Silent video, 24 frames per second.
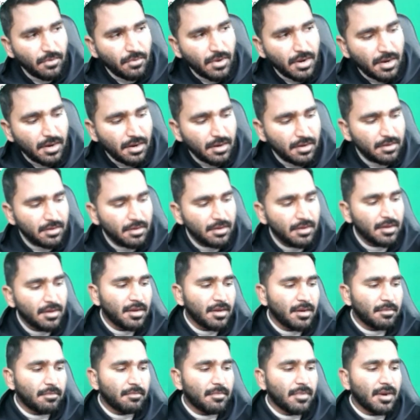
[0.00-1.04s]
Word,
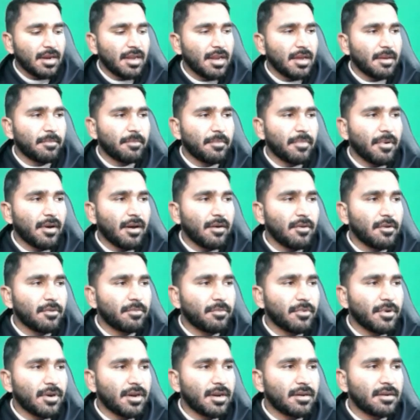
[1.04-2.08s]
MyLab
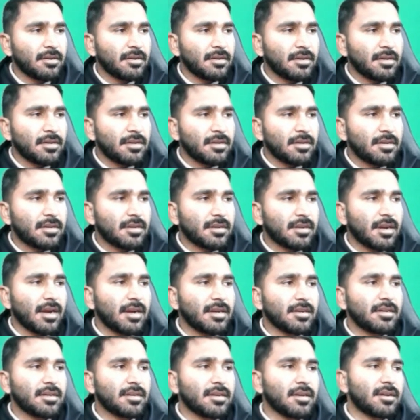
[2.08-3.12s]
PowerPoint, Writing,